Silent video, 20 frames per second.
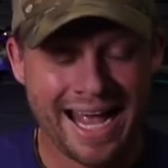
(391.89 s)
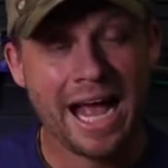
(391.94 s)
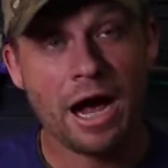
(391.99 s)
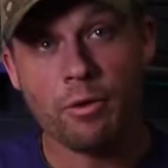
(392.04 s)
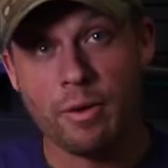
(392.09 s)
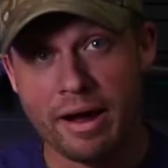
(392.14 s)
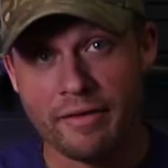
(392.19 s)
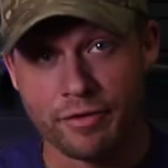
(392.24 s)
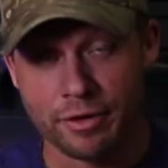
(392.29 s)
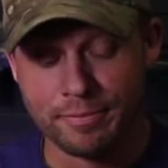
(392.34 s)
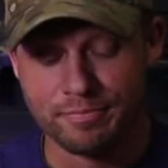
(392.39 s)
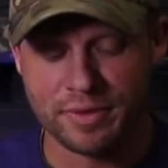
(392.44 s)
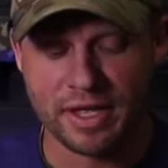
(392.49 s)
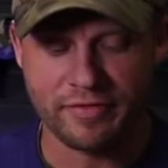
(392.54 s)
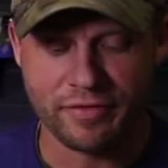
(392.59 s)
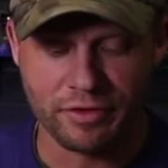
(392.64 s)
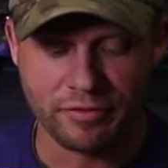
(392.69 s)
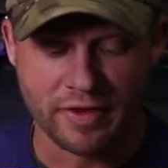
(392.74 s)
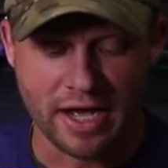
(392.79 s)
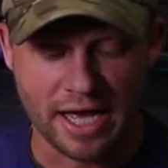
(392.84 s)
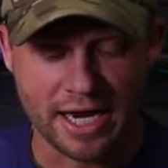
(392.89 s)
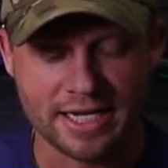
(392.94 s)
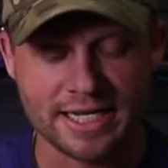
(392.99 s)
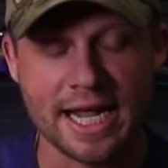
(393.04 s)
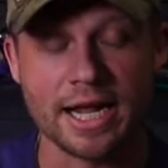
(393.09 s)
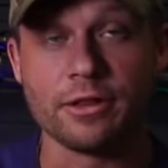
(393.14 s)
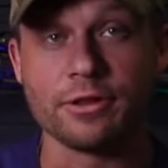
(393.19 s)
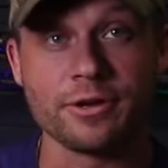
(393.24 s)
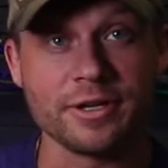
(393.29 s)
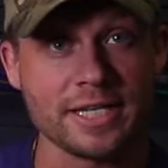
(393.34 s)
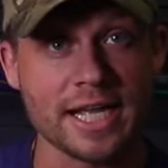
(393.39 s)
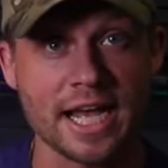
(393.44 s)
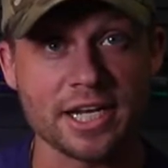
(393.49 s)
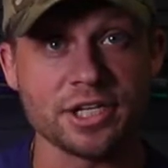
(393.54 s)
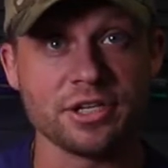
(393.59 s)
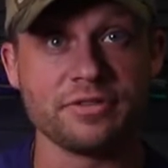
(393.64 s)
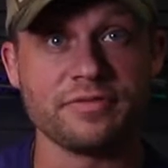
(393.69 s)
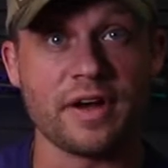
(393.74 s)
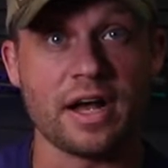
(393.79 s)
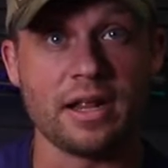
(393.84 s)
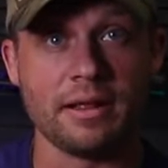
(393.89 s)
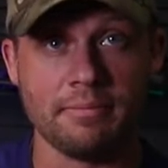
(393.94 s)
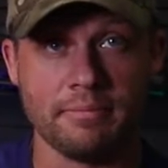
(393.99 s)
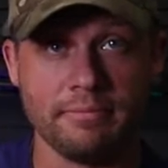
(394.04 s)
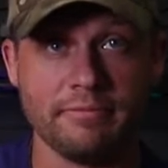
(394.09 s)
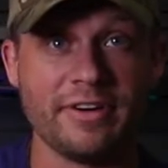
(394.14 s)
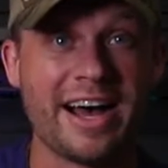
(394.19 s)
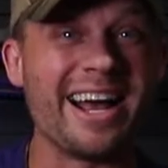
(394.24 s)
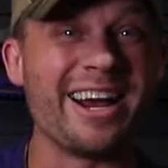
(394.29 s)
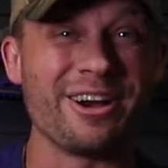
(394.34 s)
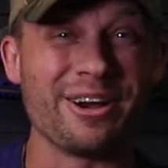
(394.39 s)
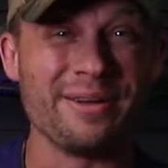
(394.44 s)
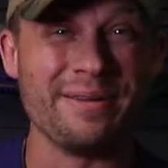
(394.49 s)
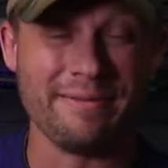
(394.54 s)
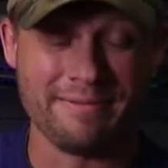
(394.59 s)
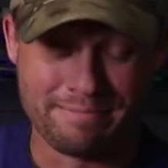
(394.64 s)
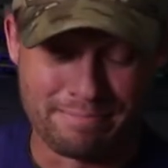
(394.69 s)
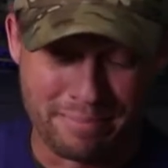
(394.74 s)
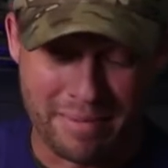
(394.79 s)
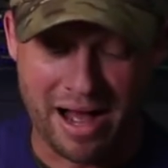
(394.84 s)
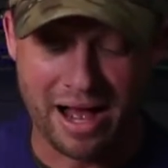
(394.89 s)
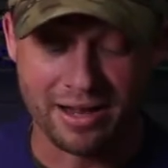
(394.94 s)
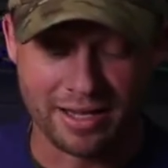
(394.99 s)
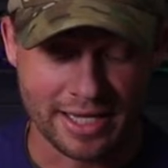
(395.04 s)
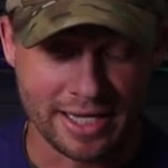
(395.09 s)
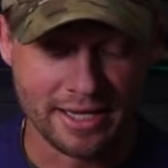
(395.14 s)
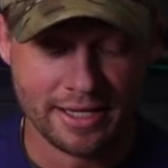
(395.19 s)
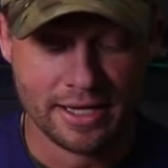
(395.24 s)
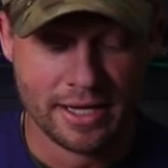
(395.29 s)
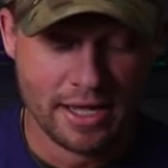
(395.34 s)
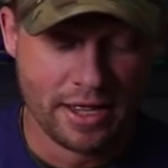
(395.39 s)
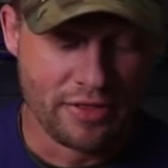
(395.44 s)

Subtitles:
However, if you've got a dangler that attaches via molly,